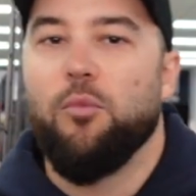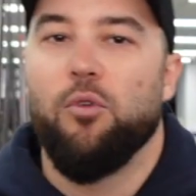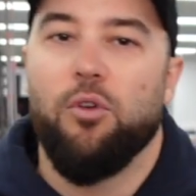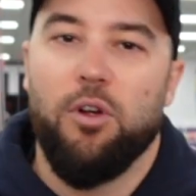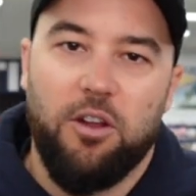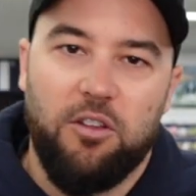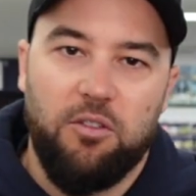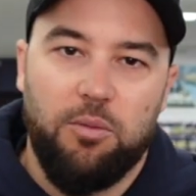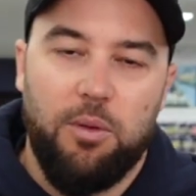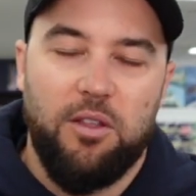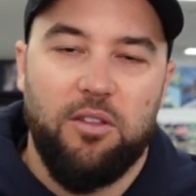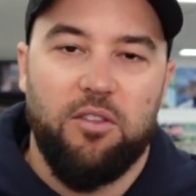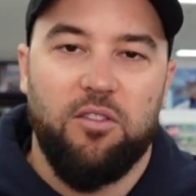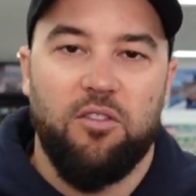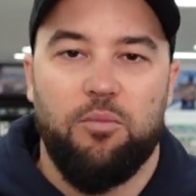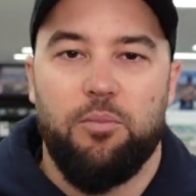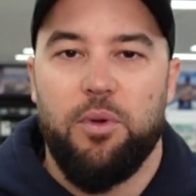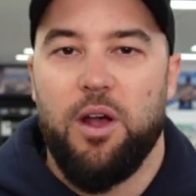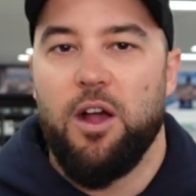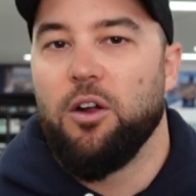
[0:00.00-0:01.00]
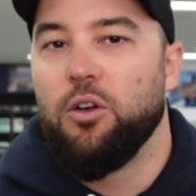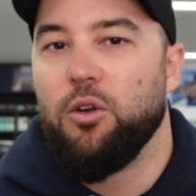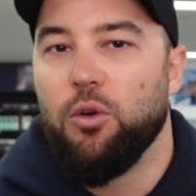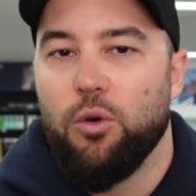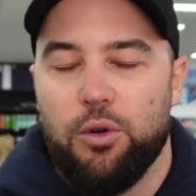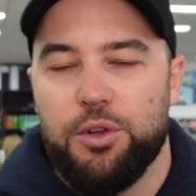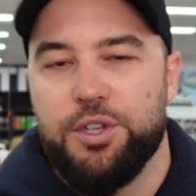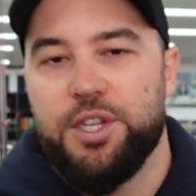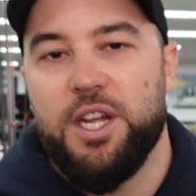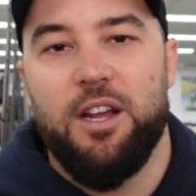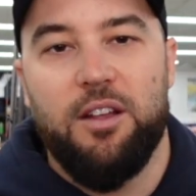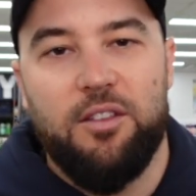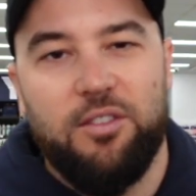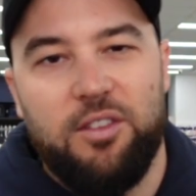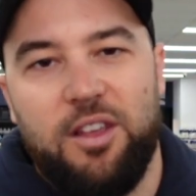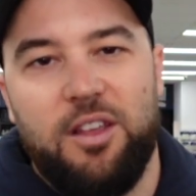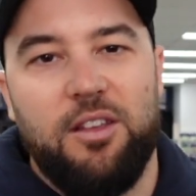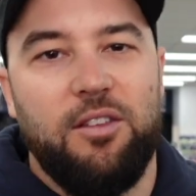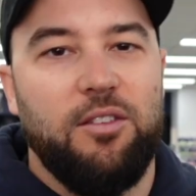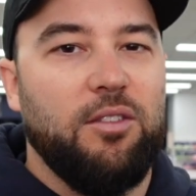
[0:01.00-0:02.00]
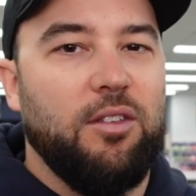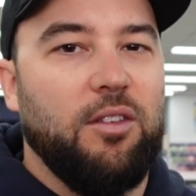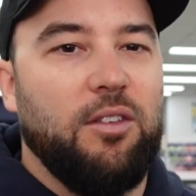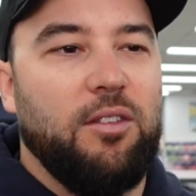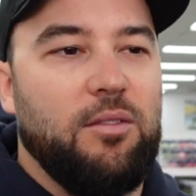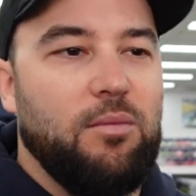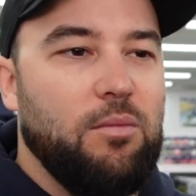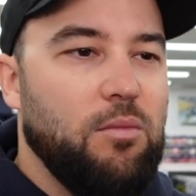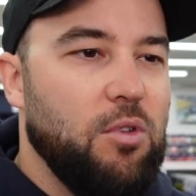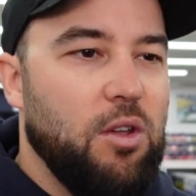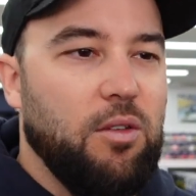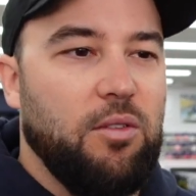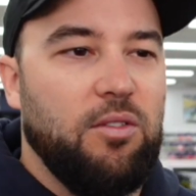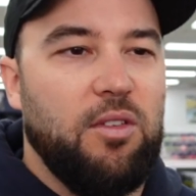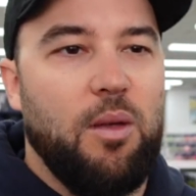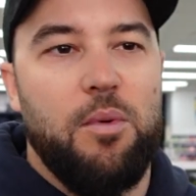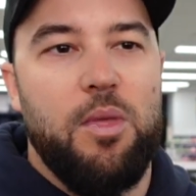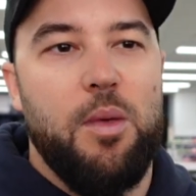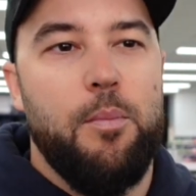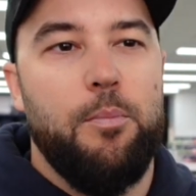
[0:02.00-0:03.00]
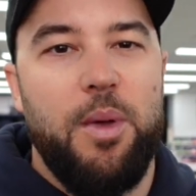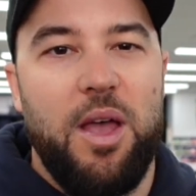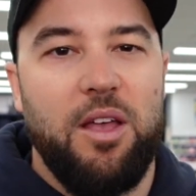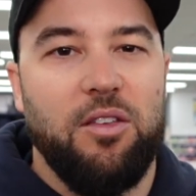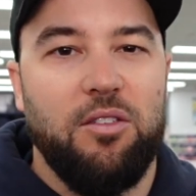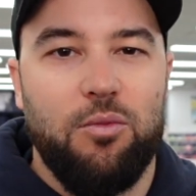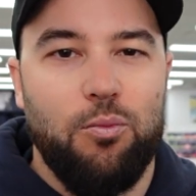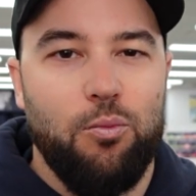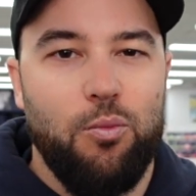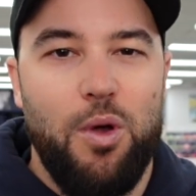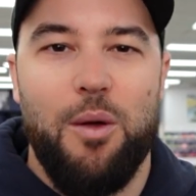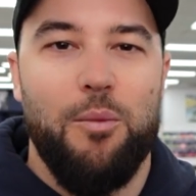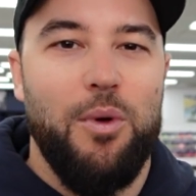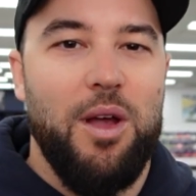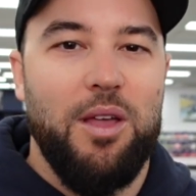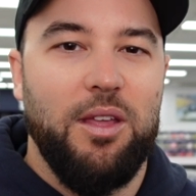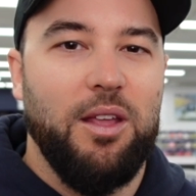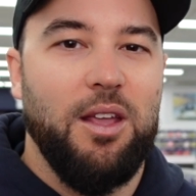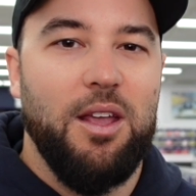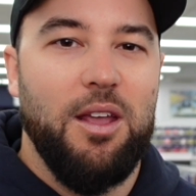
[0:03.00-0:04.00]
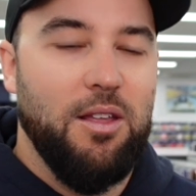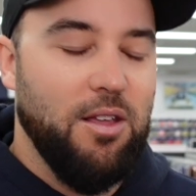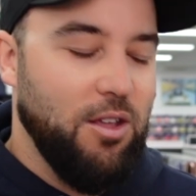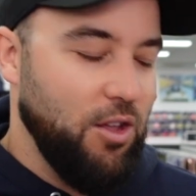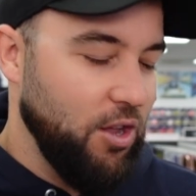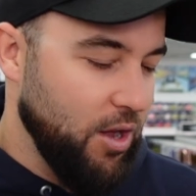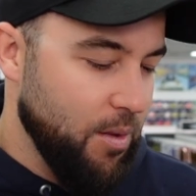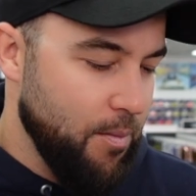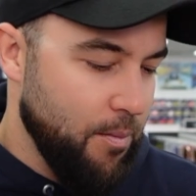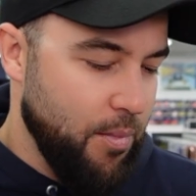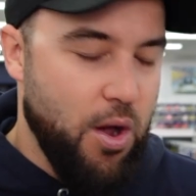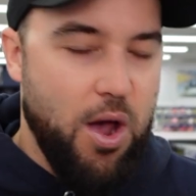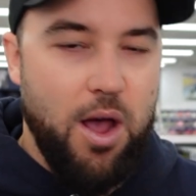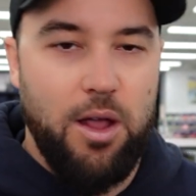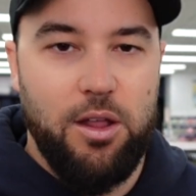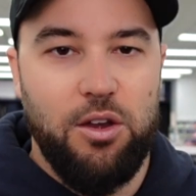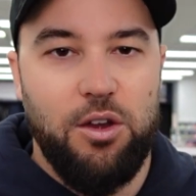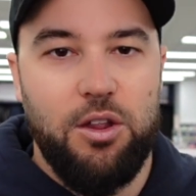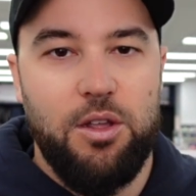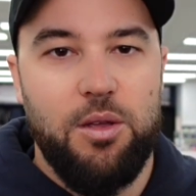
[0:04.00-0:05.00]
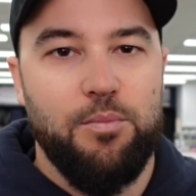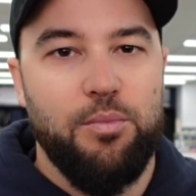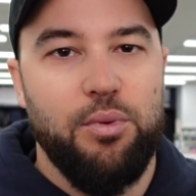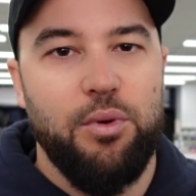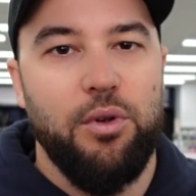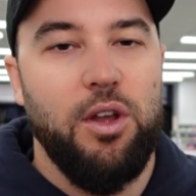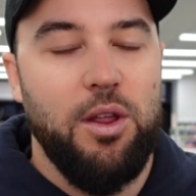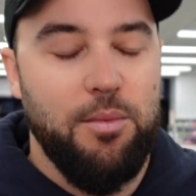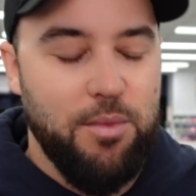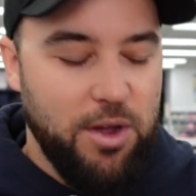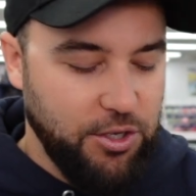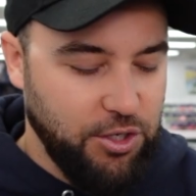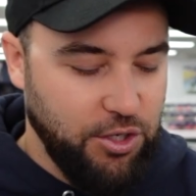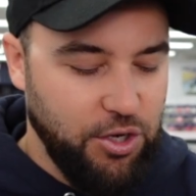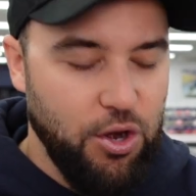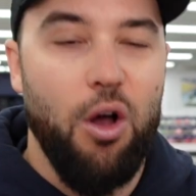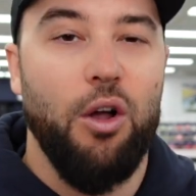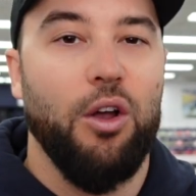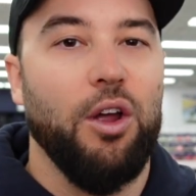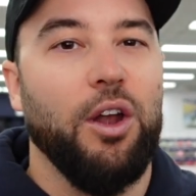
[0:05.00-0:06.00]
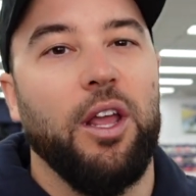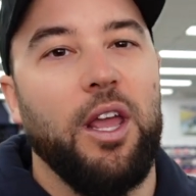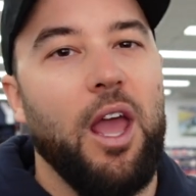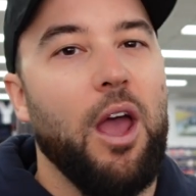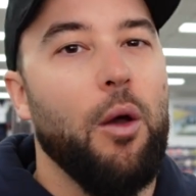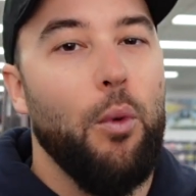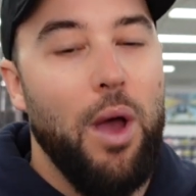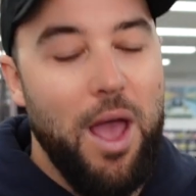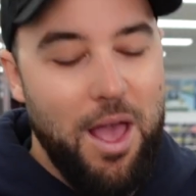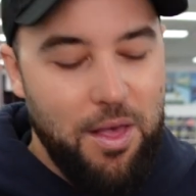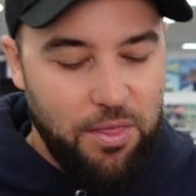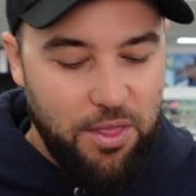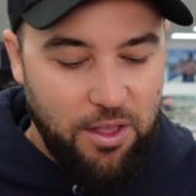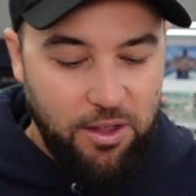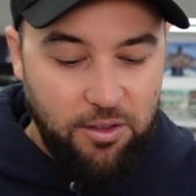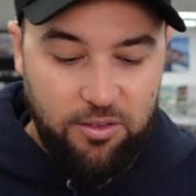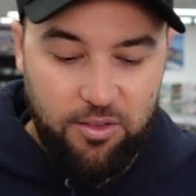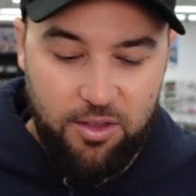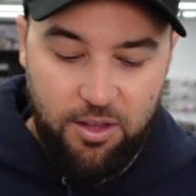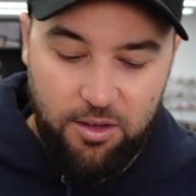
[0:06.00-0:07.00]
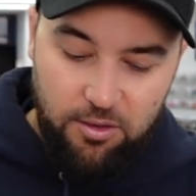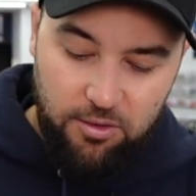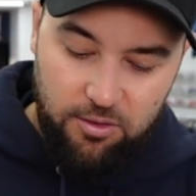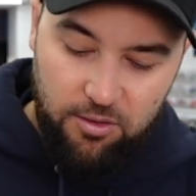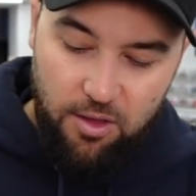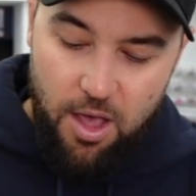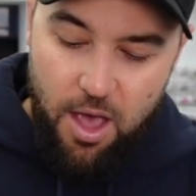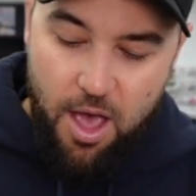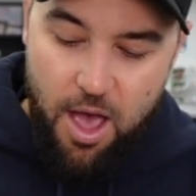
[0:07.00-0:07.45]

more expensive, but Gore-Tex is, you know, some of the best wet weather gear that you can buy. You know, you're pretty much not going to get wet in these things.